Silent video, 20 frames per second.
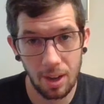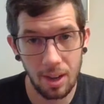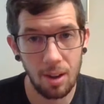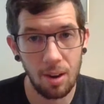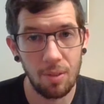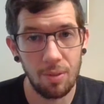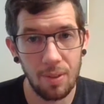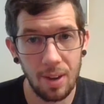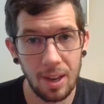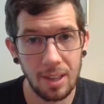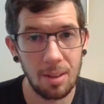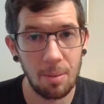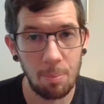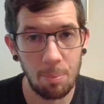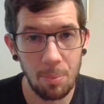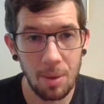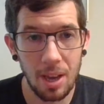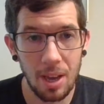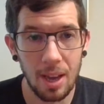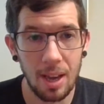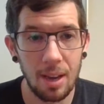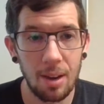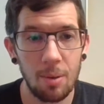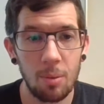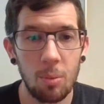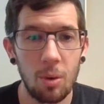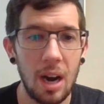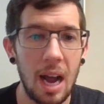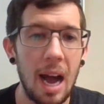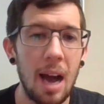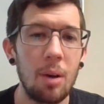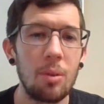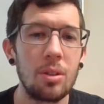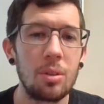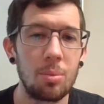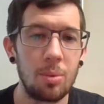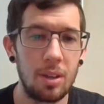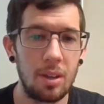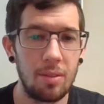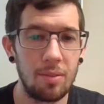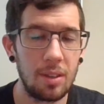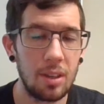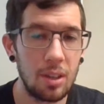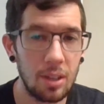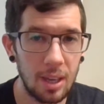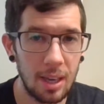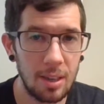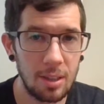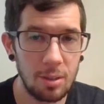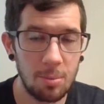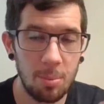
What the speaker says: affected me when I was playing video games.